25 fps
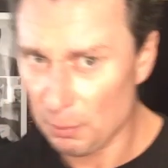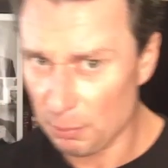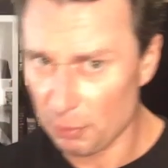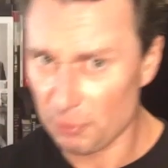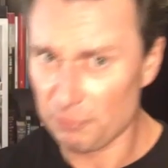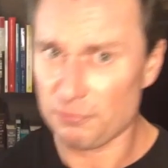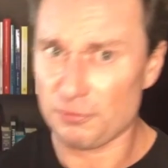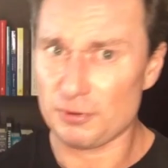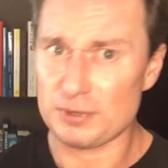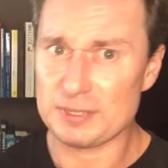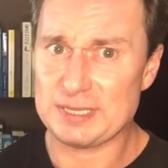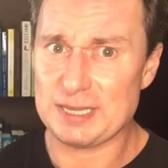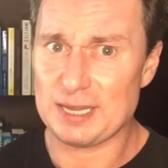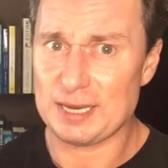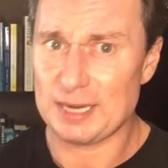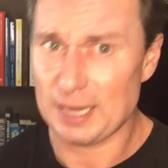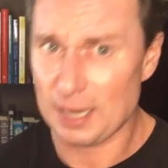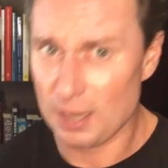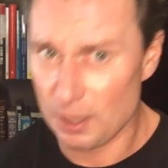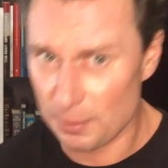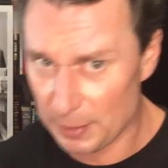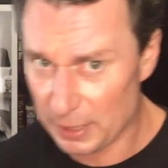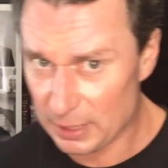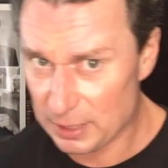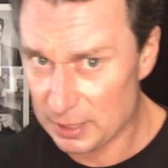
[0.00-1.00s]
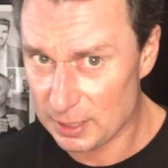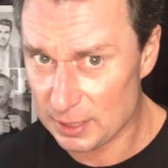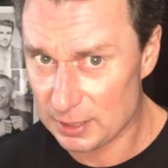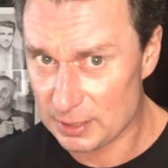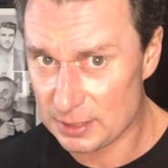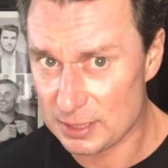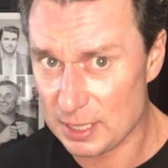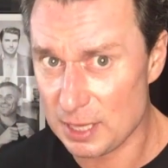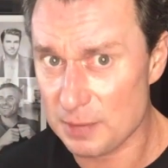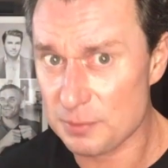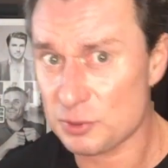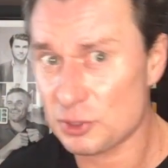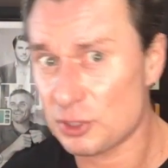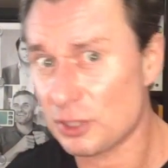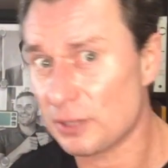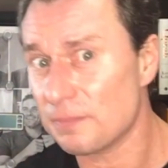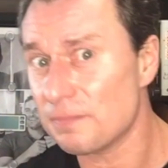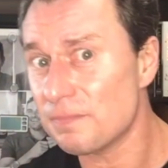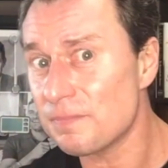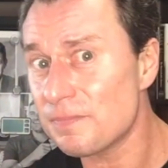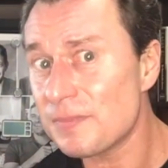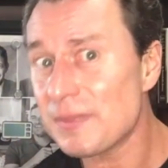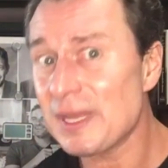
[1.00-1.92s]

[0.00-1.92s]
But for today, I'll make an exception.